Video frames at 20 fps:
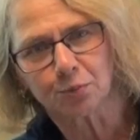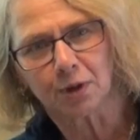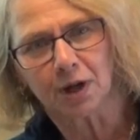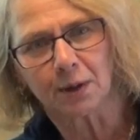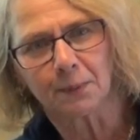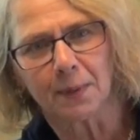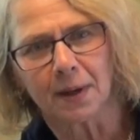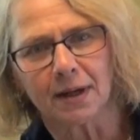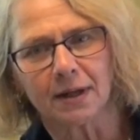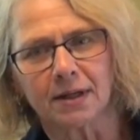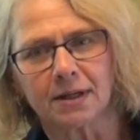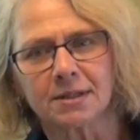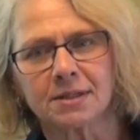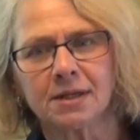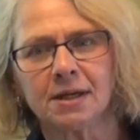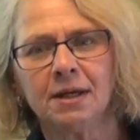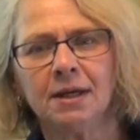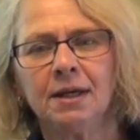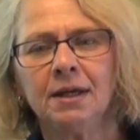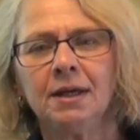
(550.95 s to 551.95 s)
of
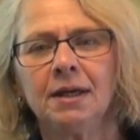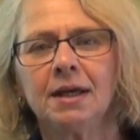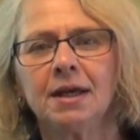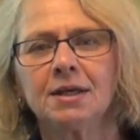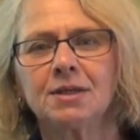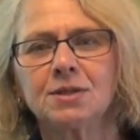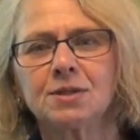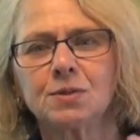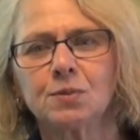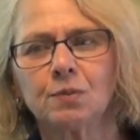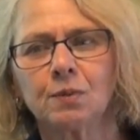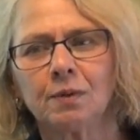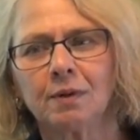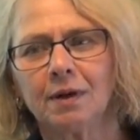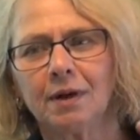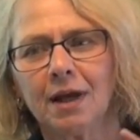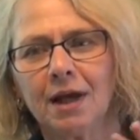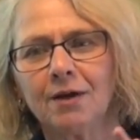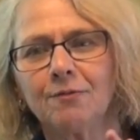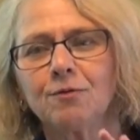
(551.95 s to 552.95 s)
pragmatics, it's
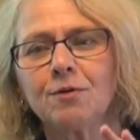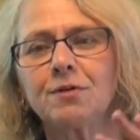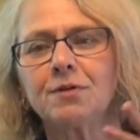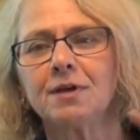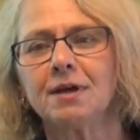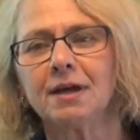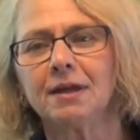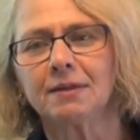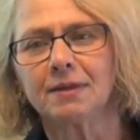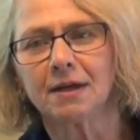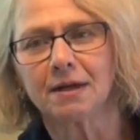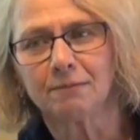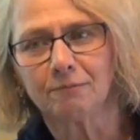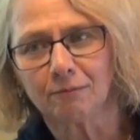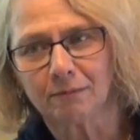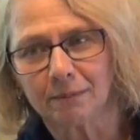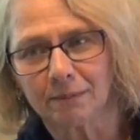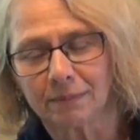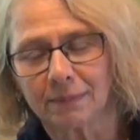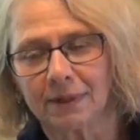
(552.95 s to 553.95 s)
everything that,
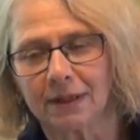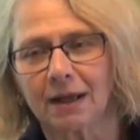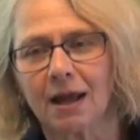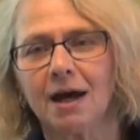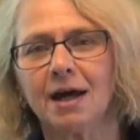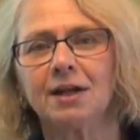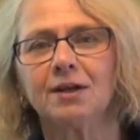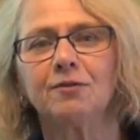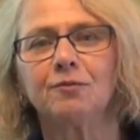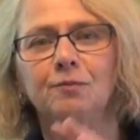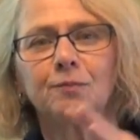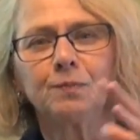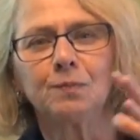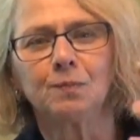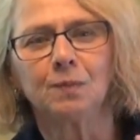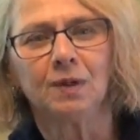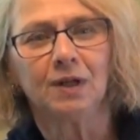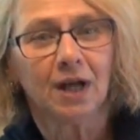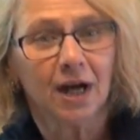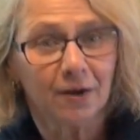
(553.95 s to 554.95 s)
that kind of
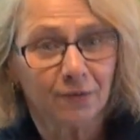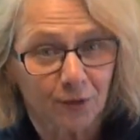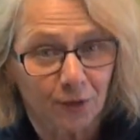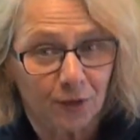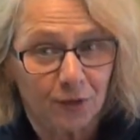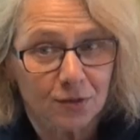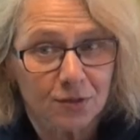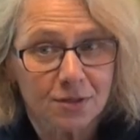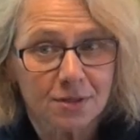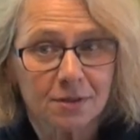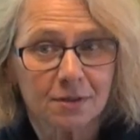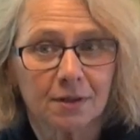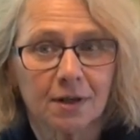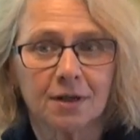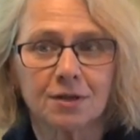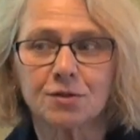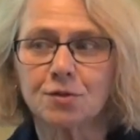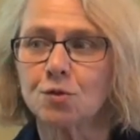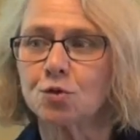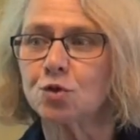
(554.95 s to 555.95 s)
governs
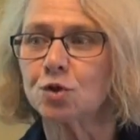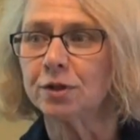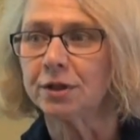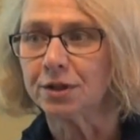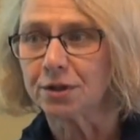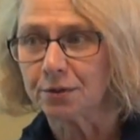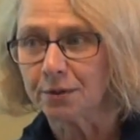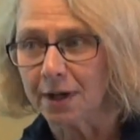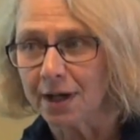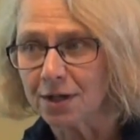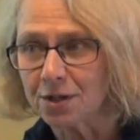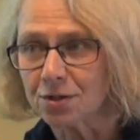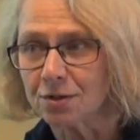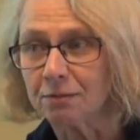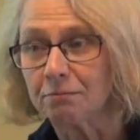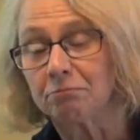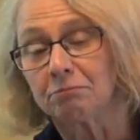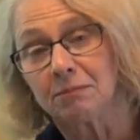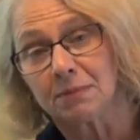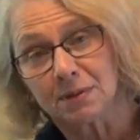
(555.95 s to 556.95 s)
a social
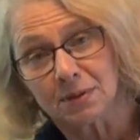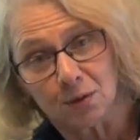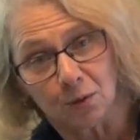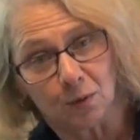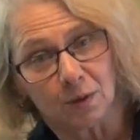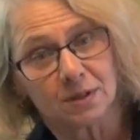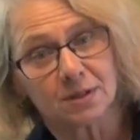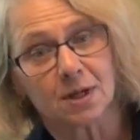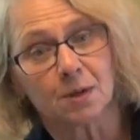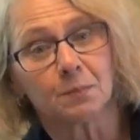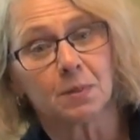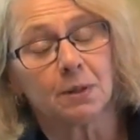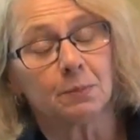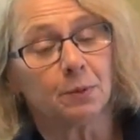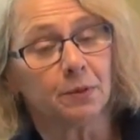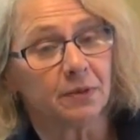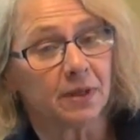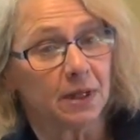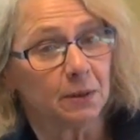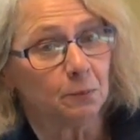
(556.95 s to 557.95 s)
interaction. So, and some
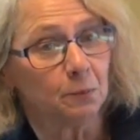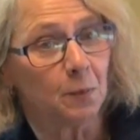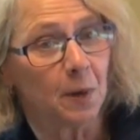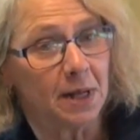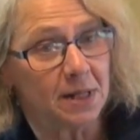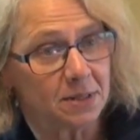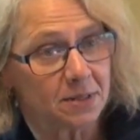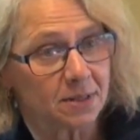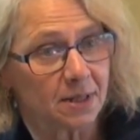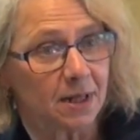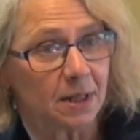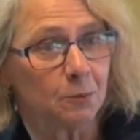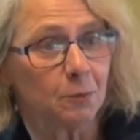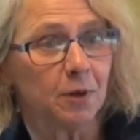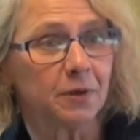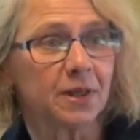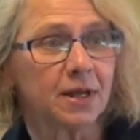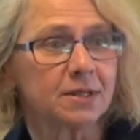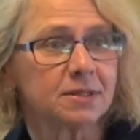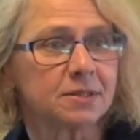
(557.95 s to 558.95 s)
people then might say,
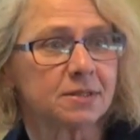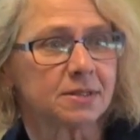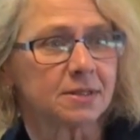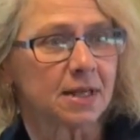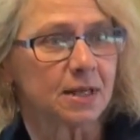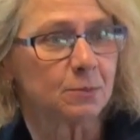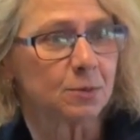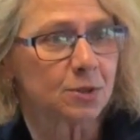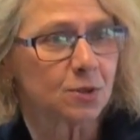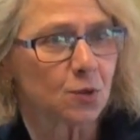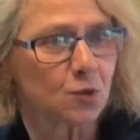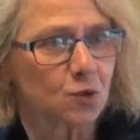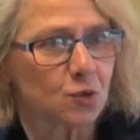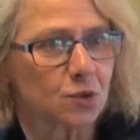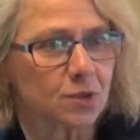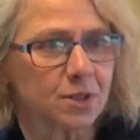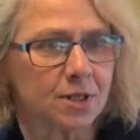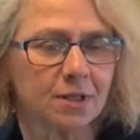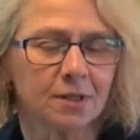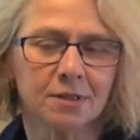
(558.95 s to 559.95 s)
well, that's the same as
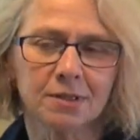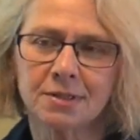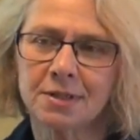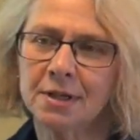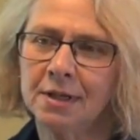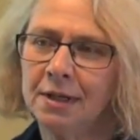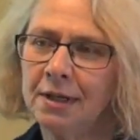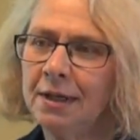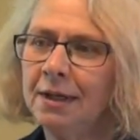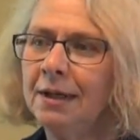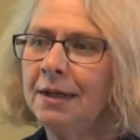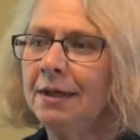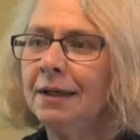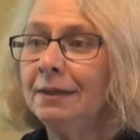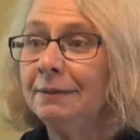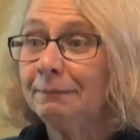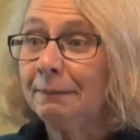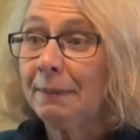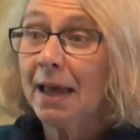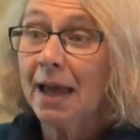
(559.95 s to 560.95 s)
social skills.
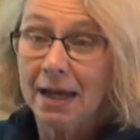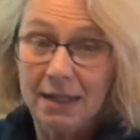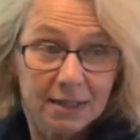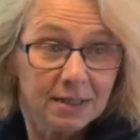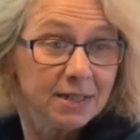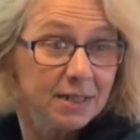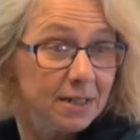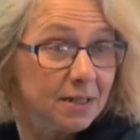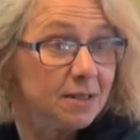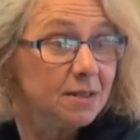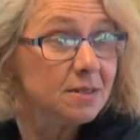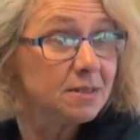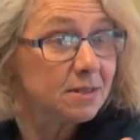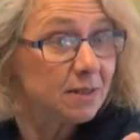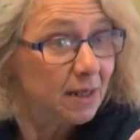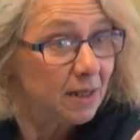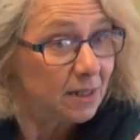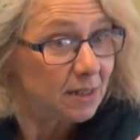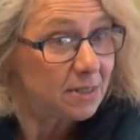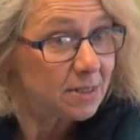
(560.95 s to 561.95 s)
And it is,
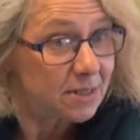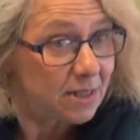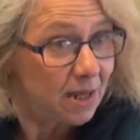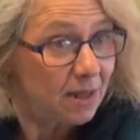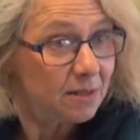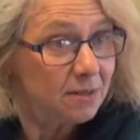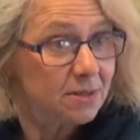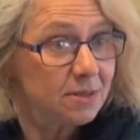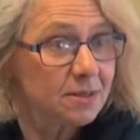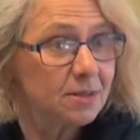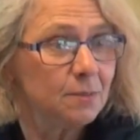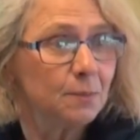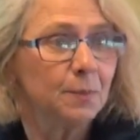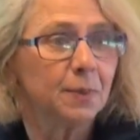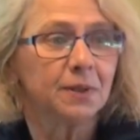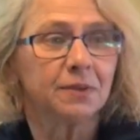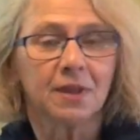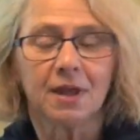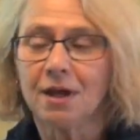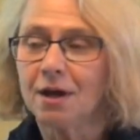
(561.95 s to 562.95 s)
in a sense,
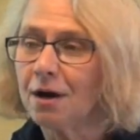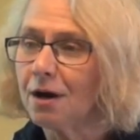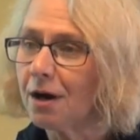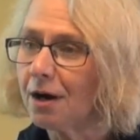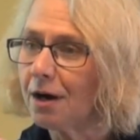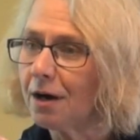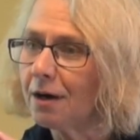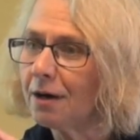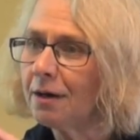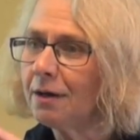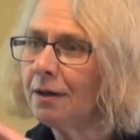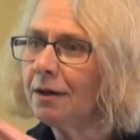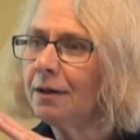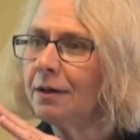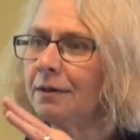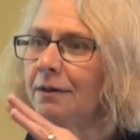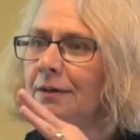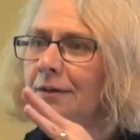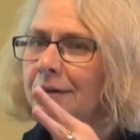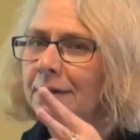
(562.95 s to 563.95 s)
but they are.
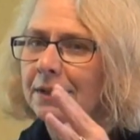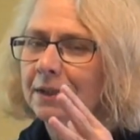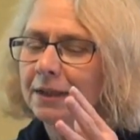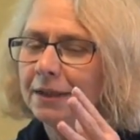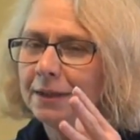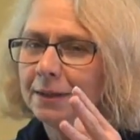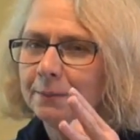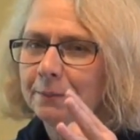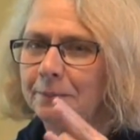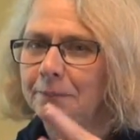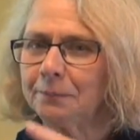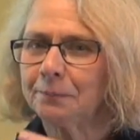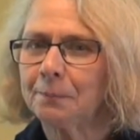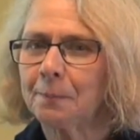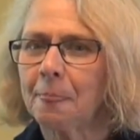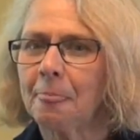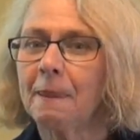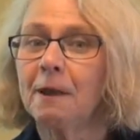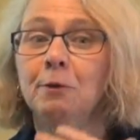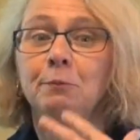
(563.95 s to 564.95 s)
Um,
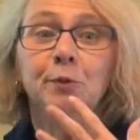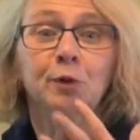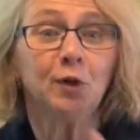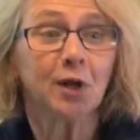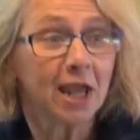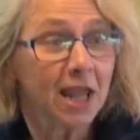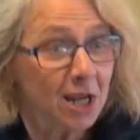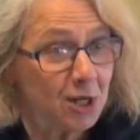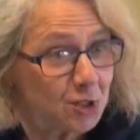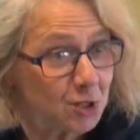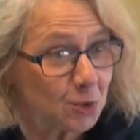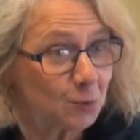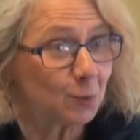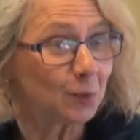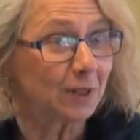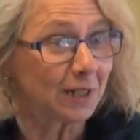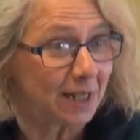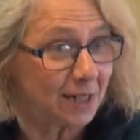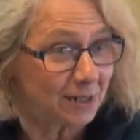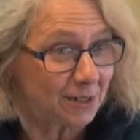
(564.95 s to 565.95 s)
communication
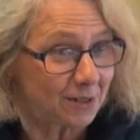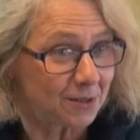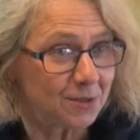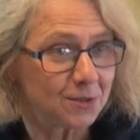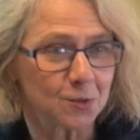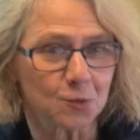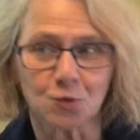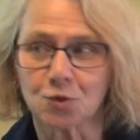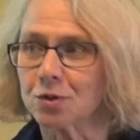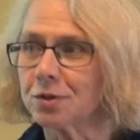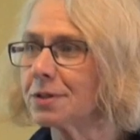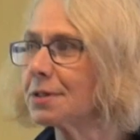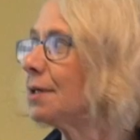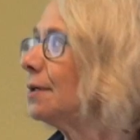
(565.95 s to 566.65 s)
related social